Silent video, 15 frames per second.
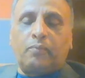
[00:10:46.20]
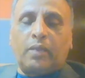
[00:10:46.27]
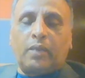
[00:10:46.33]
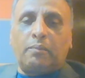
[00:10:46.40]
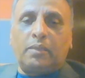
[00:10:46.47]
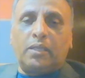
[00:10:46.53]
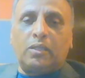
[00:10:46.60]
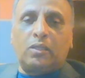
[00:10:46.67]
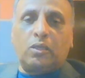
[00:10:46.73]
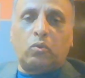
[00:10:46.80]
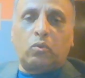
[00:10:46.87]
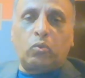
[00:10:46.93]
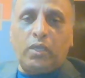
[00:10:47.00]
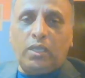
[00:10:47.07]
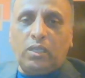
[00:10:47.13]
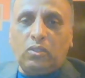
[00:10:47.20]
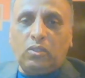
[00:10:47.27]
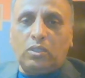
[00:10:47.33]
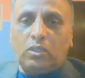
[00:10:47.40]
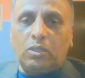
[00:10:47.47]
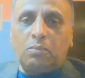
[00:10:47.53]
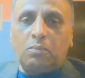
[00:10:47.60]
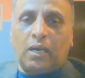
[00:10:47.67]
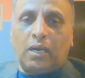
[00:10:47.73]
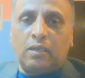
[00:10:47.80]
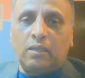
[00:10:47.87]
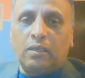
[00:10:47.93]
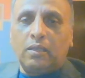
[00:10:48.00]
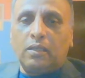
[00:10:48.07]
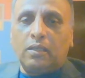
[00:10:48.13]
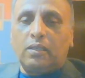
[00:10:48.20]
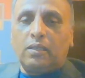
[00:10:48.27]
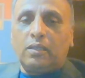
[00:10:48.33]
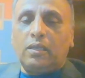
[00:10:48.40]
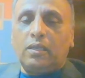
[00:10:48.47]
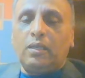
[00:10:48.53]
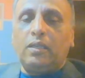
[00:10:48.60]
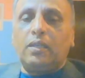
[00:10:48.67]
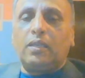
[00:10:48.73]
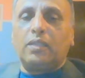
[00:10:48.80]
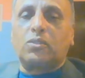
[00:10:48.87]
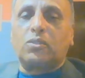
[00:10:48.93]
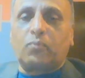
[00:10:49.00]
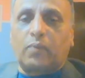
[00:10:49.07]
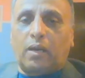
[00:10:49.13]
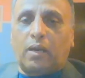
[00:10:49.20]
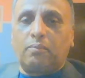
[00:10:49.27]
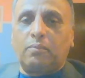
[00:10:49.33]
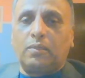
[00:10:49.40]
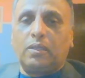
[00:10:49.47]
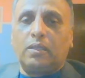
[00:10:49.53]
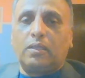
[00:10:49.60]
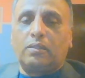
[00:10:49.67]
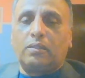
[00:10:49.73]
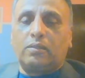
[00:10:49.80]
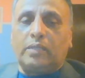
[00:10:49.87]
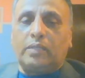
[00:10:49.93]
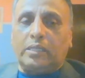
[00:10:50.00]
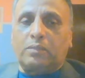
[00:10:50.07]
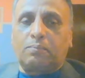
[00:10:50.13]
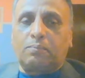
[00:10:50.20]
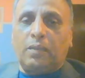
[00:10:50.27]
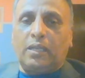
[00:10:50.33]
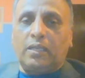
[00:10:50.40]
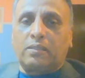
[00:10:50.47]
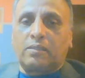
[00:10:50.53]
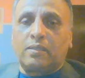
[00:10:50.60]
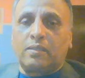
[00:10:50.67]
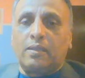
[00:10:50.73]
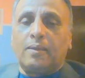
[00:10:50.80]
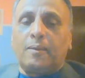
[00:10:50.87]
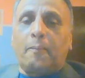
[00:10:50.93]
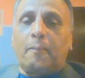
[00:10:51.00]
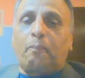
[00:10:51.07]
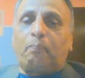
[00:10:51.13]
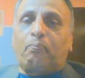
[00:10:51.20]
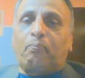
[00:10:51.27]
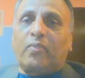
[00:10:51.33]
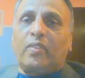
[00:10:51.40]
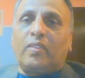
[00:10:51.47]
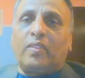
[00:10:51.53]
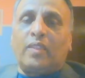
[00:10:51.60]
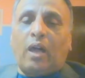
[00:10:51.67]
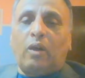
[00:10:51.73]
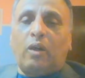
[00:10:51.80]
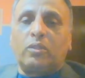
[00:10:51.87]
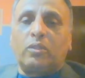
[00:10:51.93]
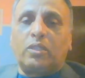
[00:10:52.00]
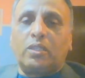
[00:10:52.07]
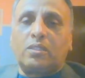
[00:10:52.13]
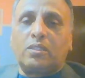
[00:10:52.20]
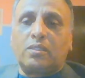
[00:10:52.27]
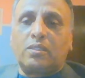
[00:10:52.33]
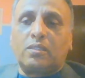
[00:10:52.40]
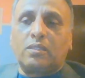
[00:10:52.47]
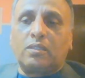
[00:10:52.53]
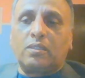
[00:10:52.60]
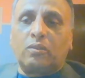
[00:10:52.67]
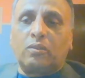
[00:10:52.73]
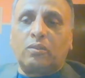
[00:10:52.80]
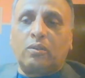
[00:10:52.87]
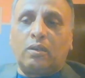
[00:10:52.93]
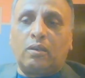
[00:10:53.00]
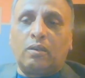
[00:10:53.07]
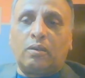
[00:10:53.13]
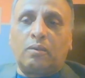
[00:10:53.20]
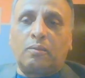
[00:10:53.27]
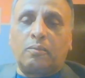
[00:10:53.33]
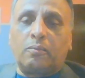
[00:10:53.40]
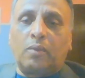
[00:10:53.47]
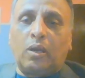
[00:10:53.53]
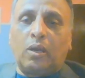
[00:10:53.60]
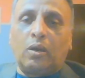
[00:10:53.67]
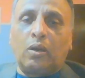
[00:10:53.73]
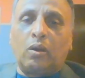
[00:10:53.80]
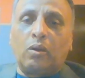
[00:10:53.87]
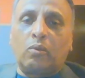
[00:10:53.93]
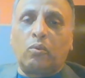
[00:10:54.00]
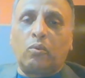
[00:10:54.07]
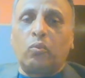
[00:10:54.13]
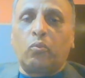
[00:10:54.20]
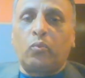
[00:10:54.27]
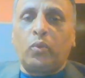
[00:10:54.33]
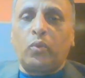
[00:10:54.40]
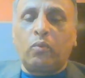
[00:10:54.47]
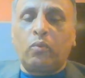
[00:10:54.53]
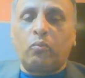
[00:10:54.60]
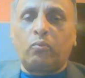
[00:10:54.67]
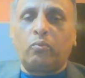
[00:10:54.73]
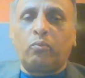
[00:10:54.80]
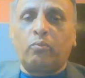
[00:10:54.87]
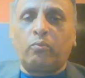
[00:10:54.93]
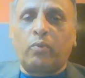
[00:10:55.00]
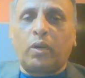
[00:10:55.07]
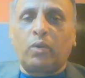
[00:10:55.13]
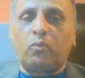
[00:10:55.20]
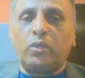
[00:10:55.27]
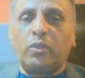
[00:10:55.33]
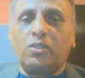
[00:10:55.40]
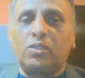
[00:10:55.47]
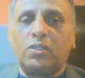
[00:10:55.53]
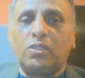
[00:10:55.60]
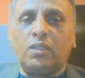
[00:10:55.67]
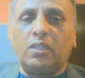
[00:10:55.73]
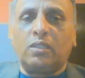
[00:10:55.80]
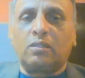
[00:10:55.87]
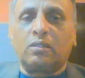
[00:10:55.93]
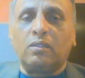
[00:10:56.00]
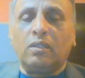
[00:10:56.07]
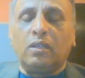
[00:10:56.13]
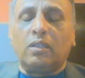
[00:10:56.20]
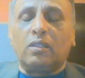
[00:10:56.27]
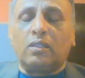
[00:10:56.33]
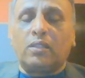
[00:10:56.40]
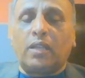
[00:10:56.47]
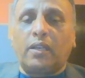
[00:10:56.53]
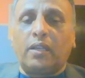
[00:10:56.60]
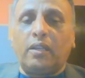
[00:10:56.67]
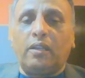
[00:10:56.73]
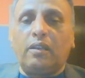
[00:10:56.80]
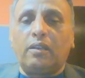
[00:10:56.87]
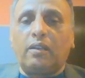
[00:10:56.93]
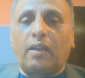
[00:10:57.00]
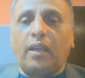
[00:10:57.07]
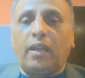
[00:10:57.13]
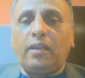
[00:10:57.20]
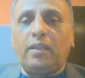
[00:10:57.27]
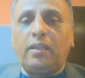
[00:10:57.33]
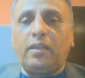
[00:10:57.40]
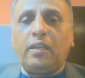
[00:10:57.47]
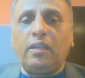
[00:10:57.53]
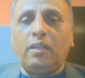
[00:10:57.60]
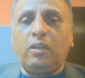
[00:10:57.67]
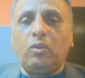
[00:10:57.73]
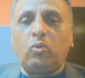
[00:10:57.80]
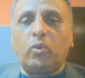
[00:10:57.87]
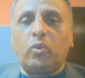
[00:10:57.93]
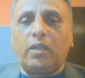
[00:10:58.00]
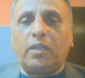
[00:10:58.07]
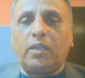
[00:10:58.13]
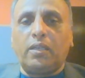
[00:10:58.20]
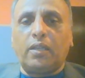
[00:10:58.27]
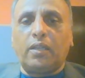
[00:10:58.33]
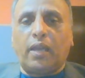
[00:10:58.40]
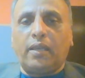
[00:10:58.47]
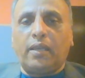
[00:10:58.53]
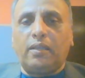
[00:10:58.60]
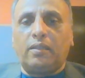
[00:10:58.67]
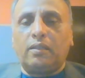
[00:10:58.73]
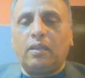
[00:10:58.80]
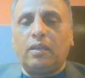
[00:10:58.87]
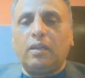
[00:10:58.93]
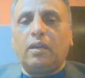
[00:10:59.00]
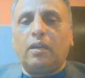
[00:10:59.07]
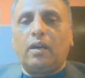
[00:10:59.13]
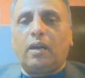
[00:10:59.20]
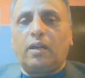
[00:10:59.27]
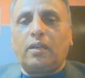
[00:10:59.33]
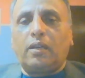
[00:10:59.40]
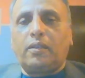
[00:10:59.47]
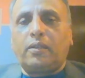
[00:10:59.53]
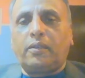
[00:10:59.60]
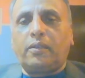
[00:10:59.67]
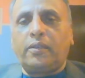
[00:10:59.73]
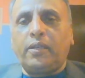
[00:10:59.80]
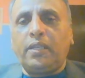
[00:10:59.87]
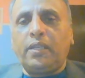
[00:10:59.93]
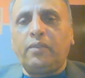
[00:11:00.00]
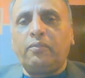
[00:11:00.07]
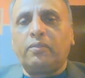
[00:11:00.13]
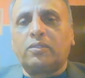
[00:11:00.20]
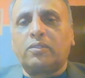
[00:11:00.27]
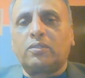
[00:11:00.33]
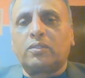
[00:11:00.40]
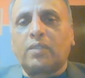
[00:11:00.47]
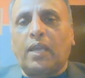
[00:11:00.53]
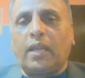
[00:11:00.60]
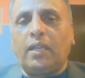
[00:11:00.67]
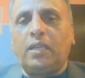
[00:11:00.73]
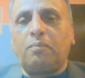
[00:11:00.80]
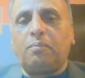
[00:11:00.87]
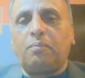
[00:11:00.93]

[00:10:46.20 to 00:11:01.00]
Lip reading: I mean the Queen Sheba, he is from this place. Now this uh, we what we see that in 1929 a treaty was signed